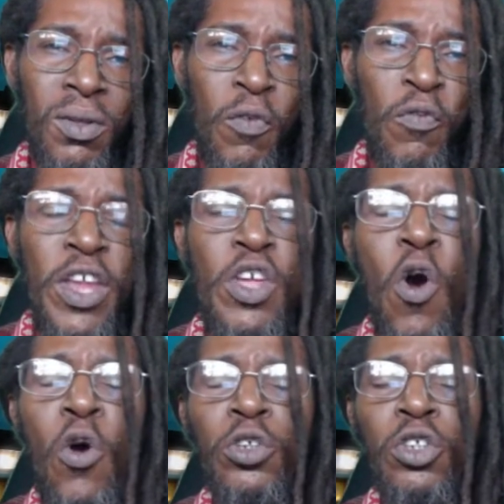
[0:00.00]

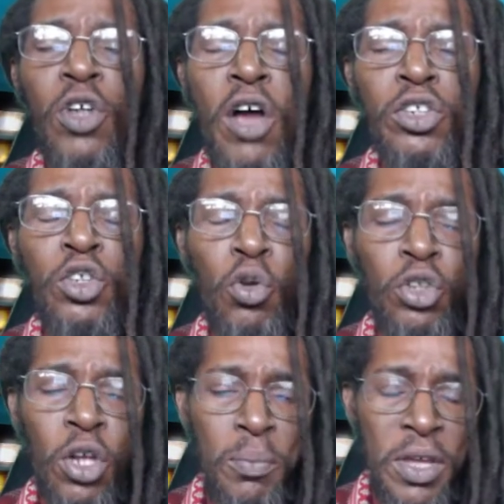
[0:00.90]
videos on
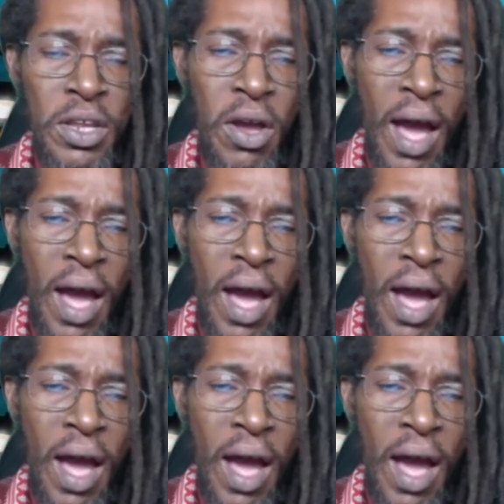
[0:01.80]
social media,